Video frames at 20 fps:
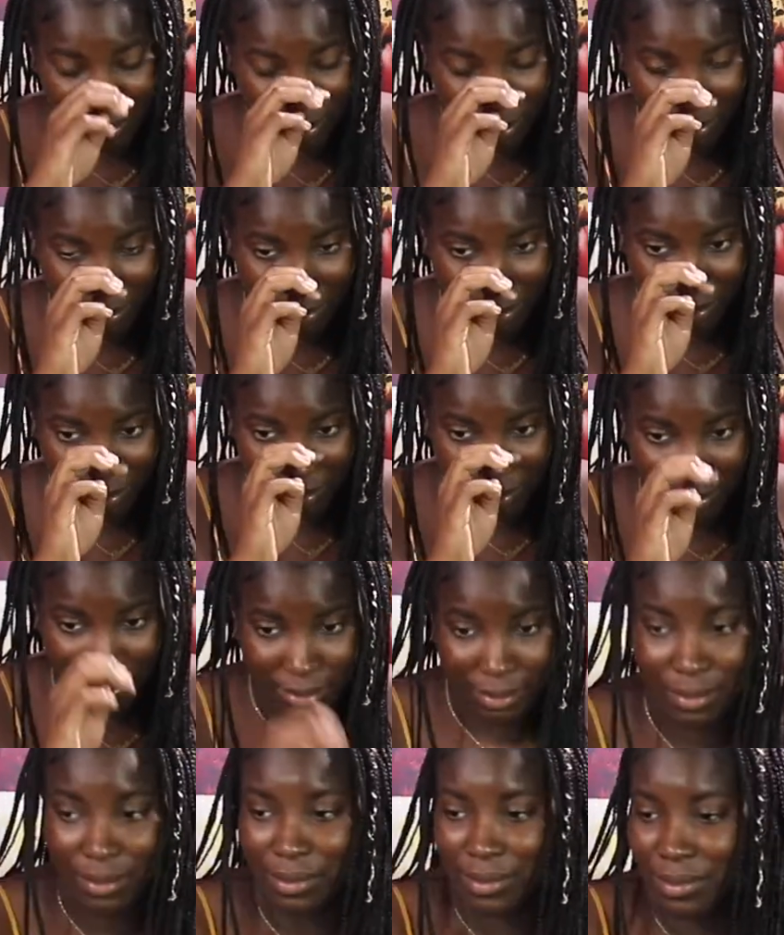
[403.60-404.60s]

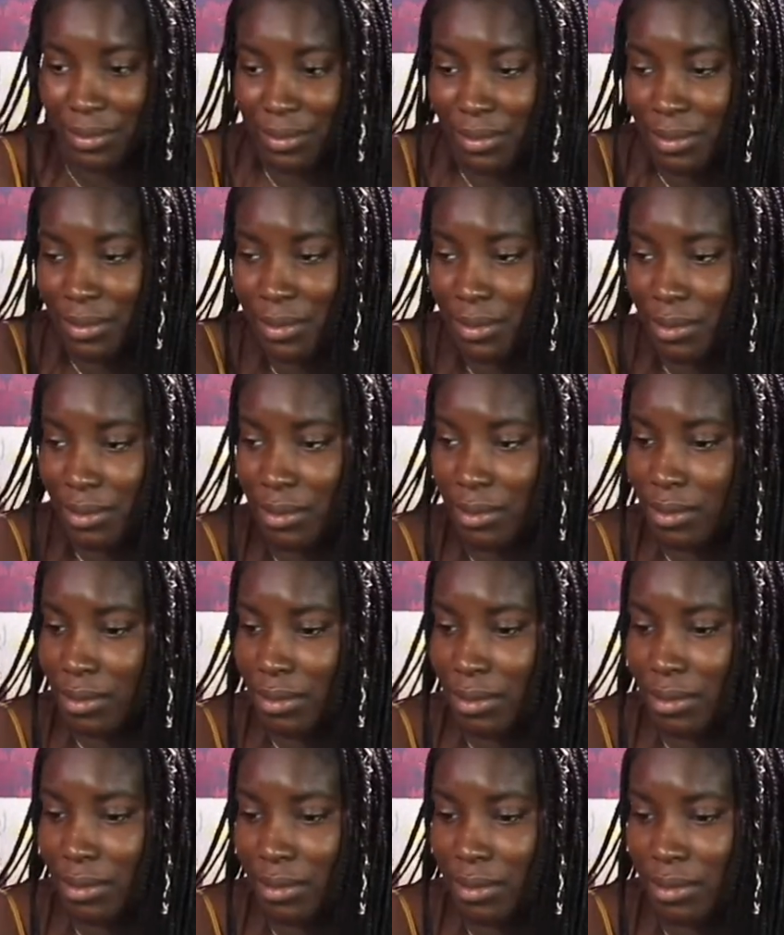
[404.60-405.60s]

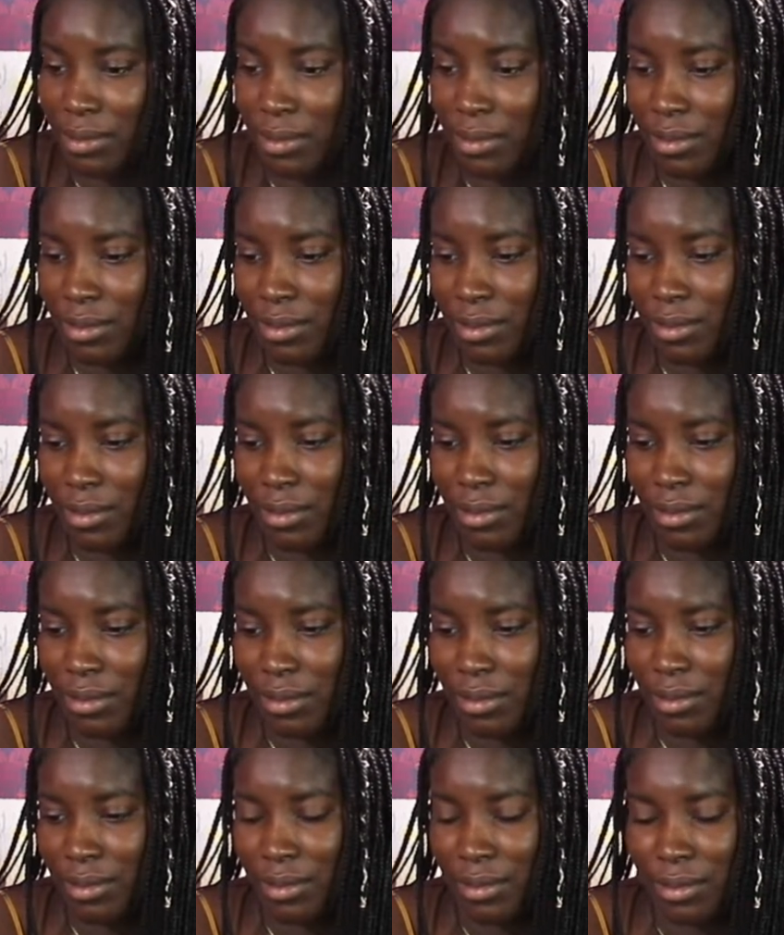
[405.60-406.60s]

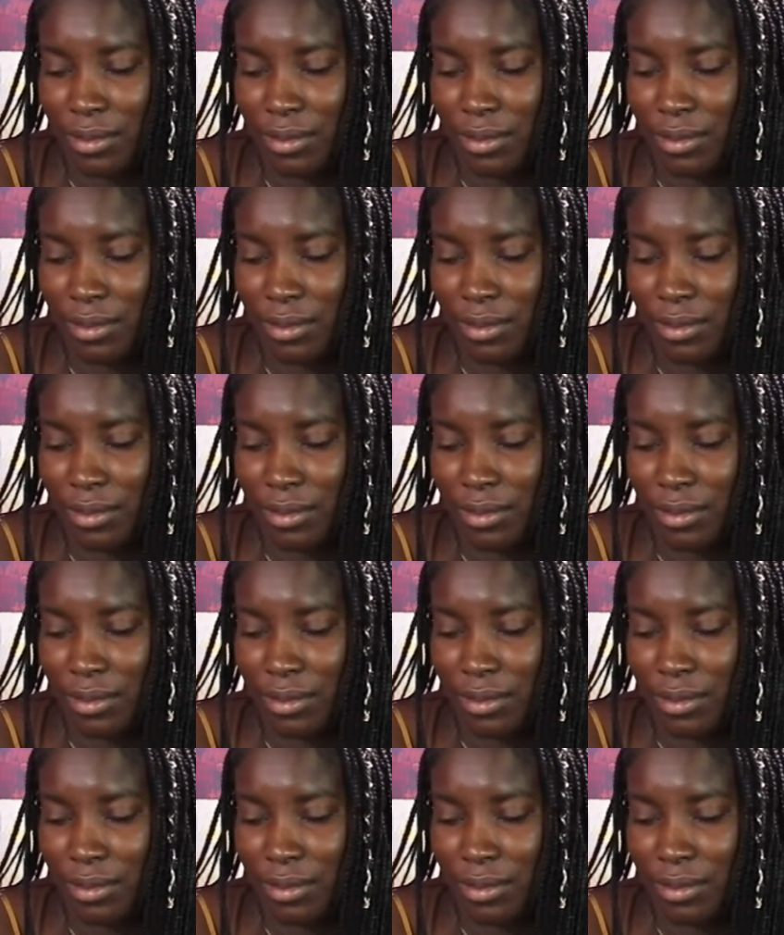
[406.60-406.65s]
The person shown says nothing.